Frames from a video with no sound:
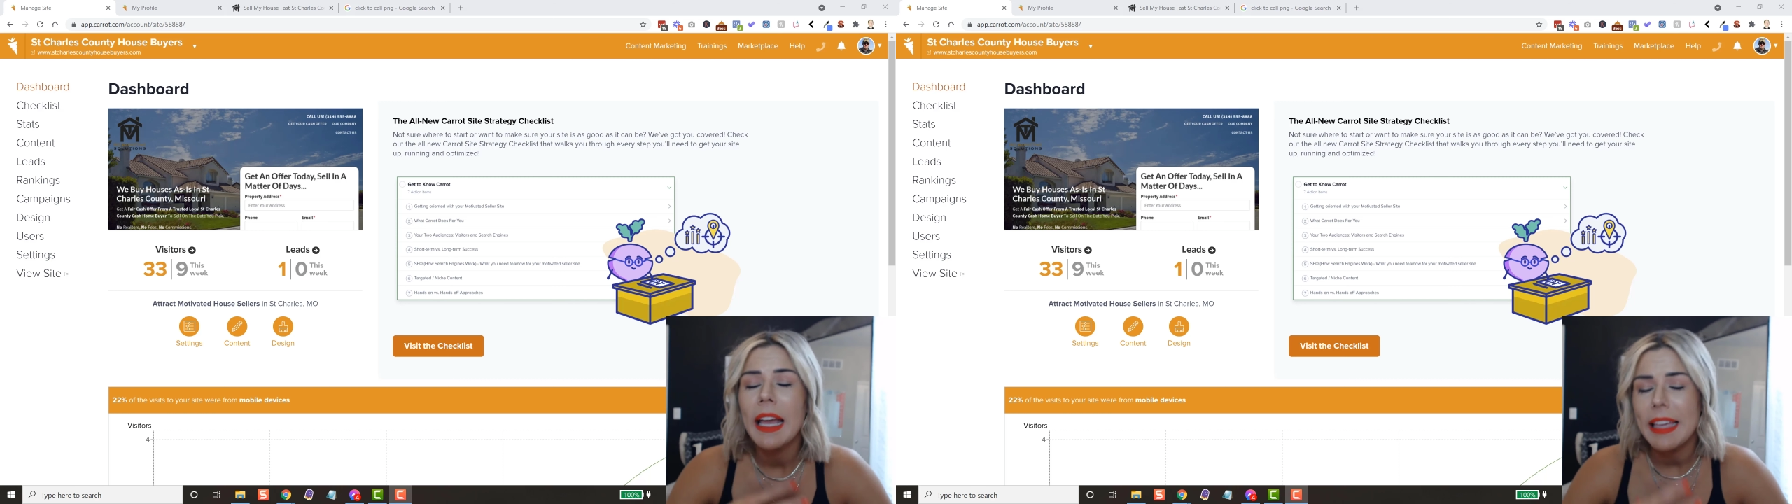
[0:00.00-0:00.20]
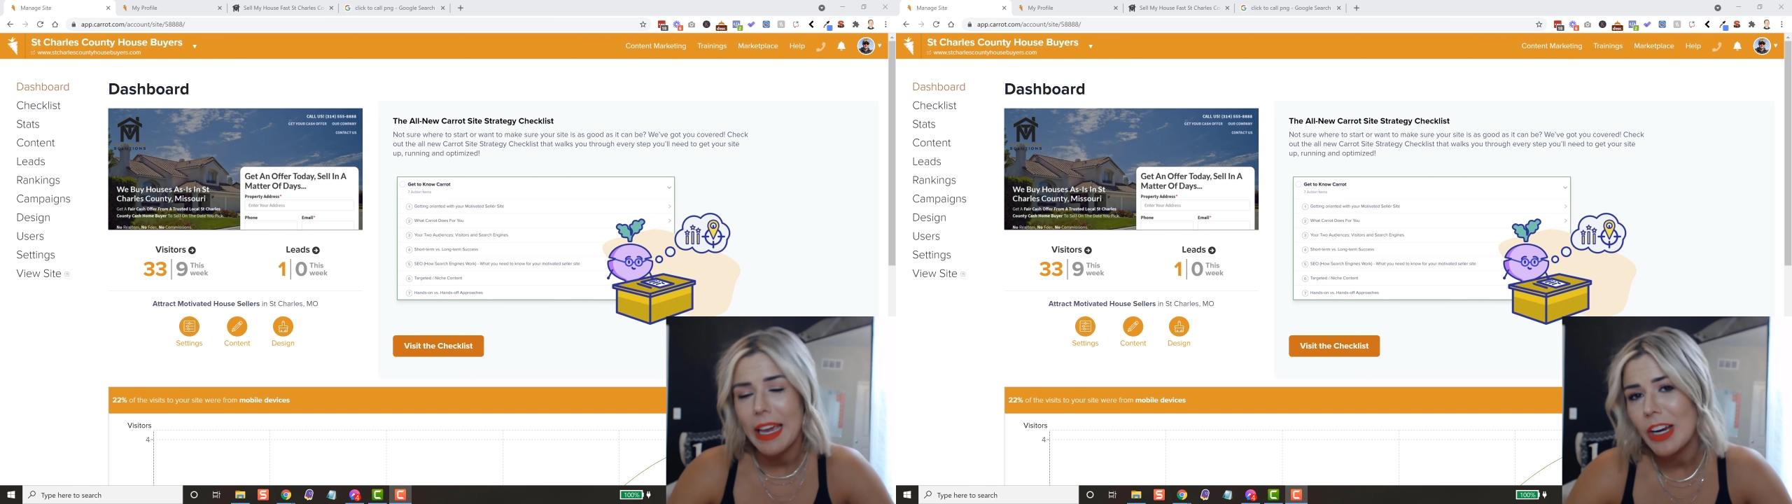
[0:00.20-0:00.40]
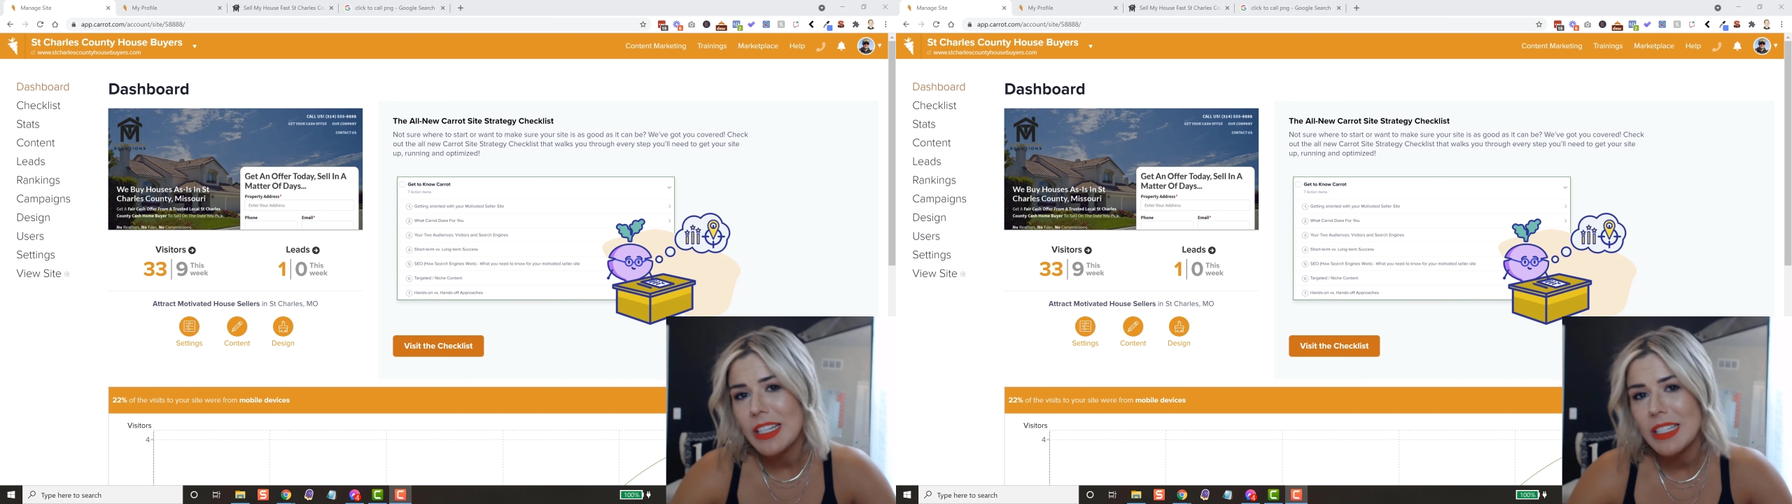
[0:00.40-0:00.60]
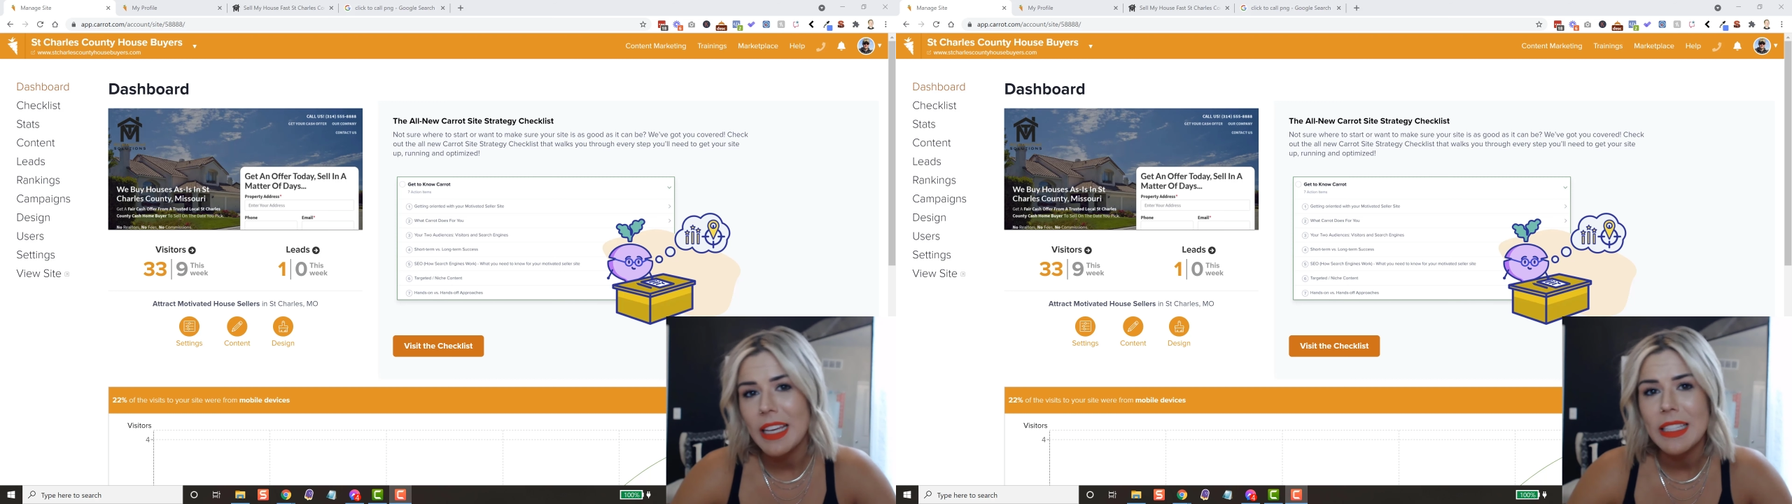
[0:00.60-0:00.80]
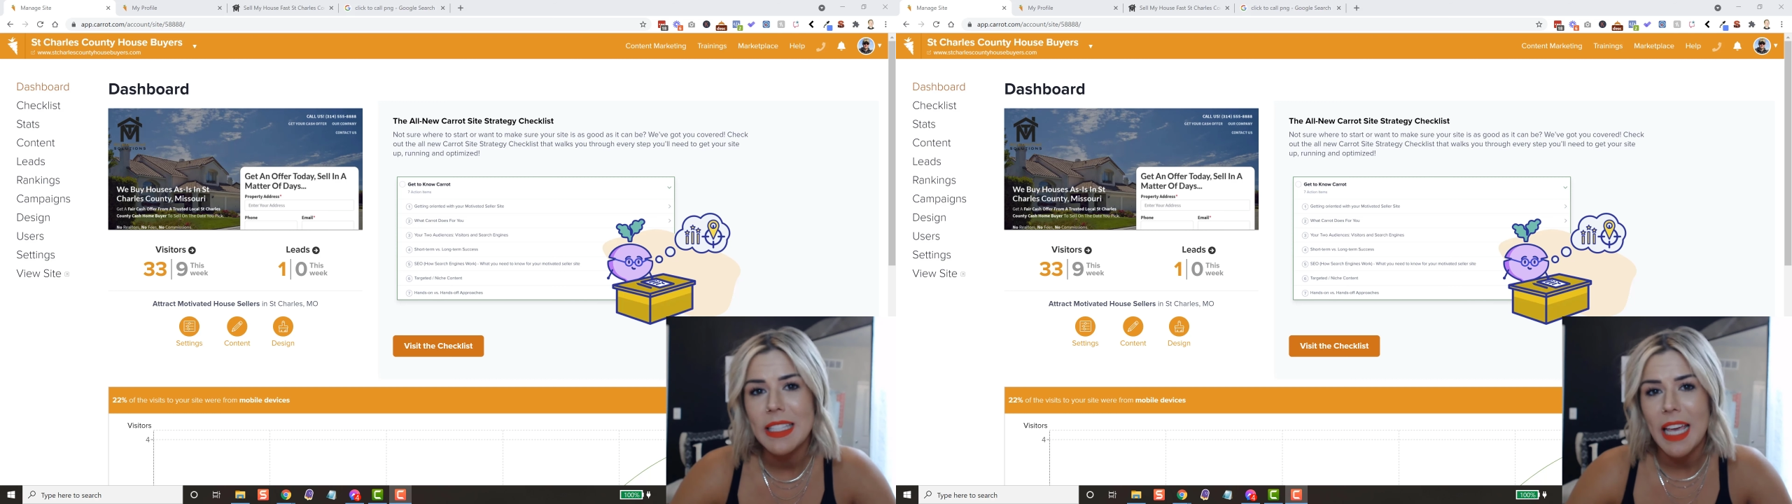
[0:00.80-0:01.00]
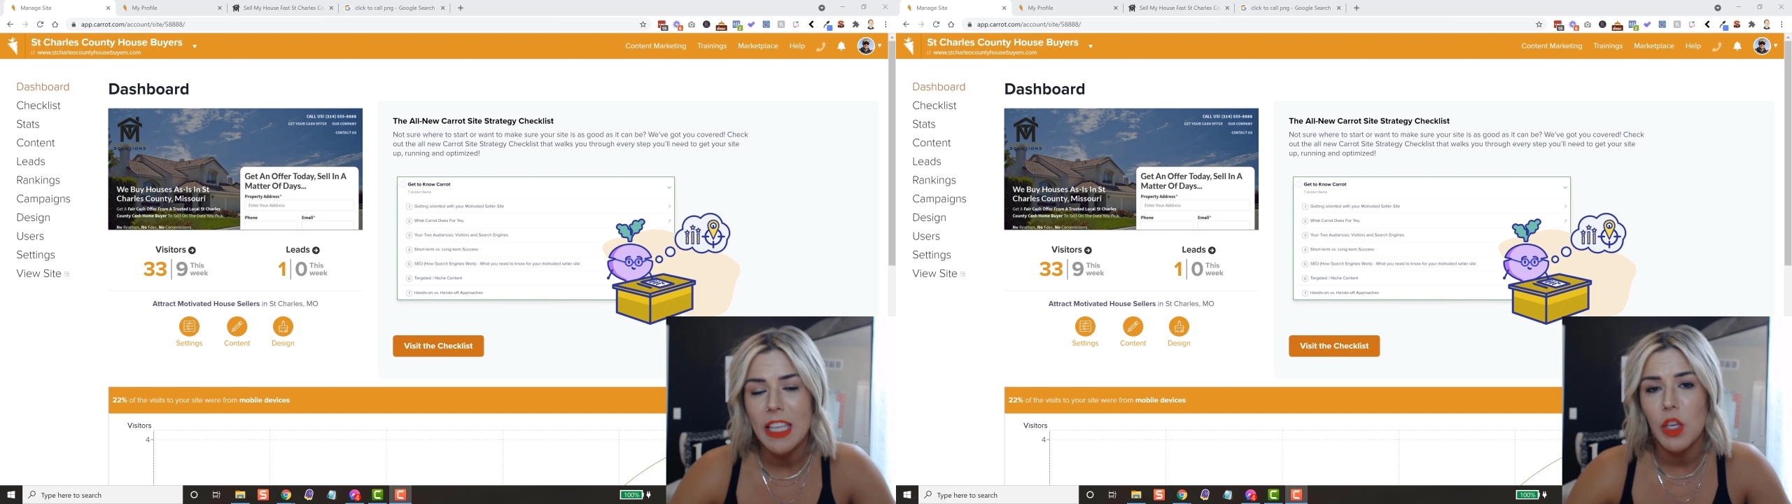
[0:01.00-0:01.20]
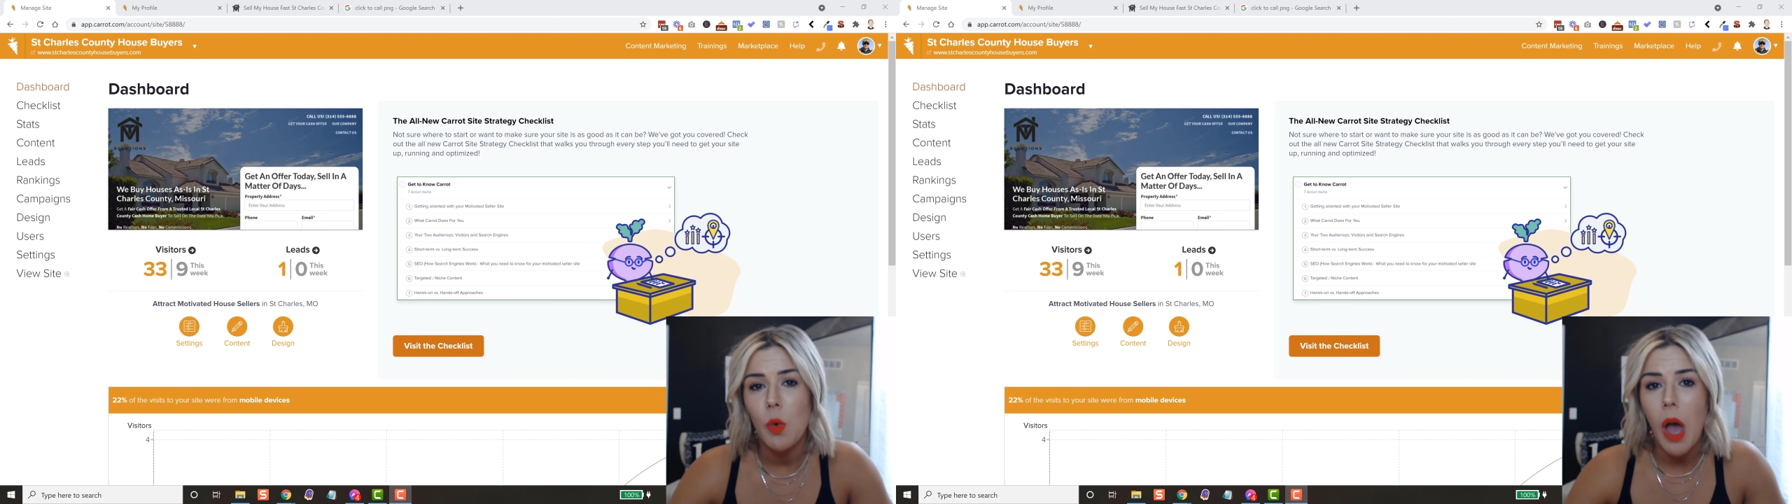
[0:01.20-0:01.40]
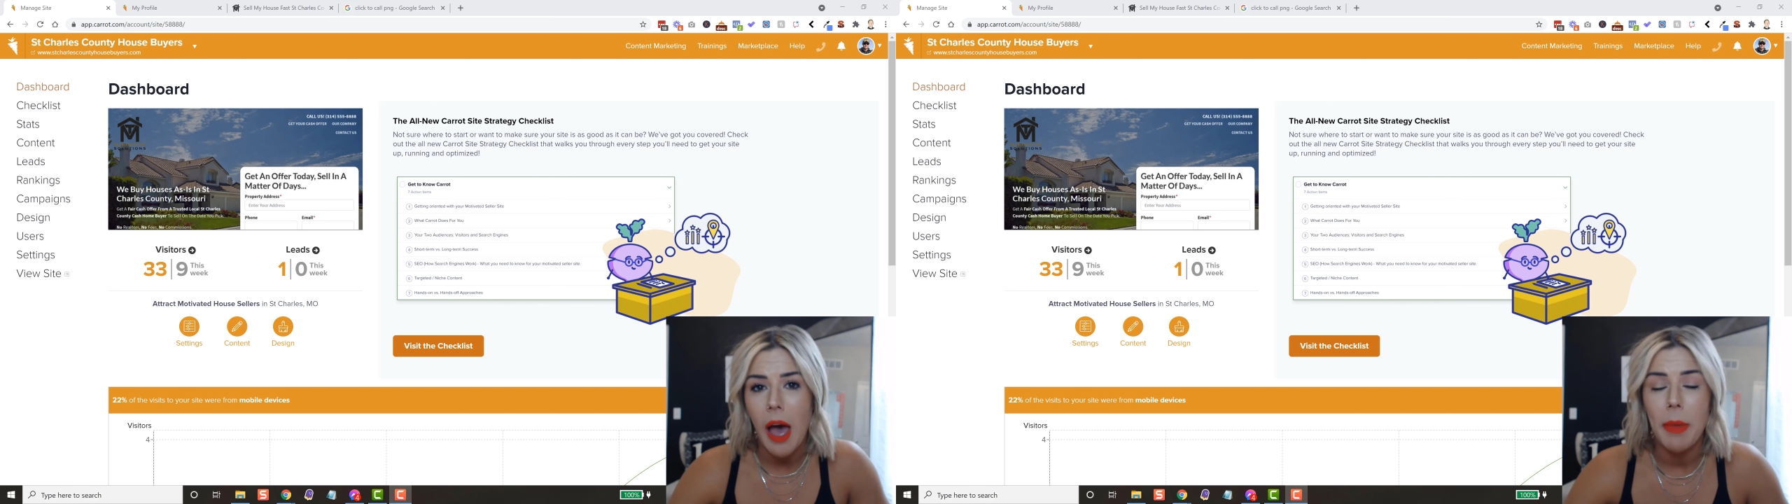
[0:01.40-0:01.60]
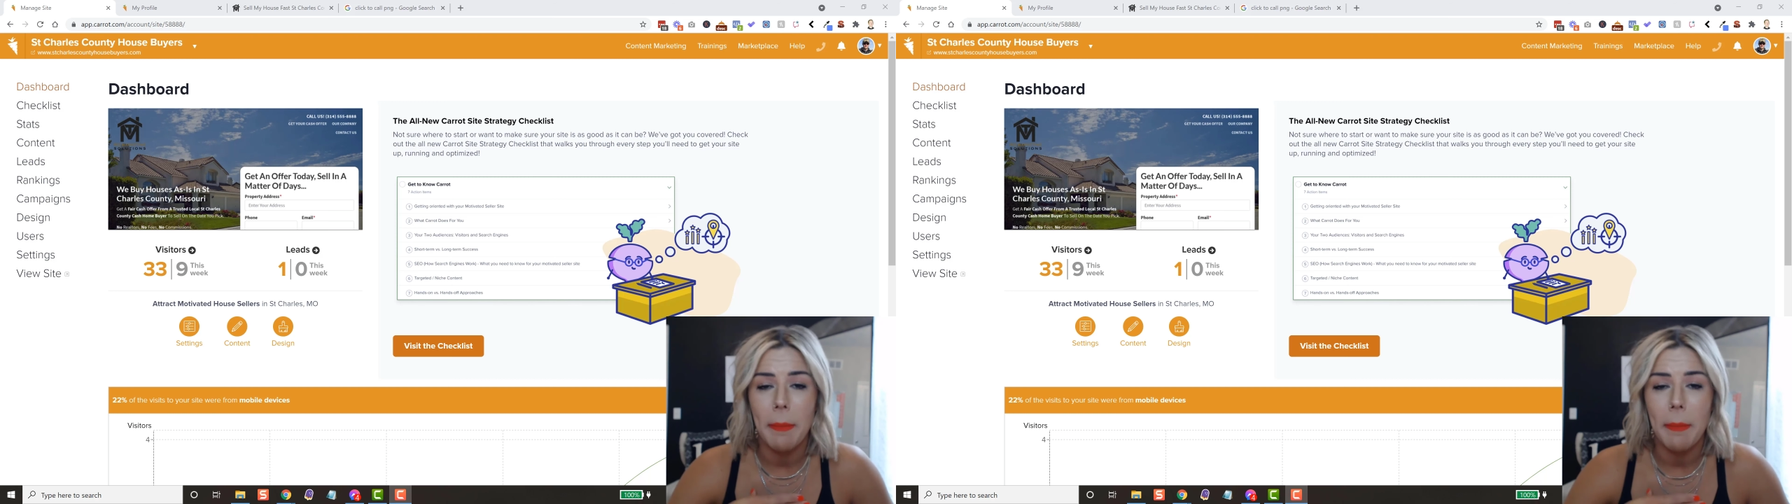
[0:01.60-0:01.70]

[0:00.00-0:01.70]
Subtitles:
Carrot does set you up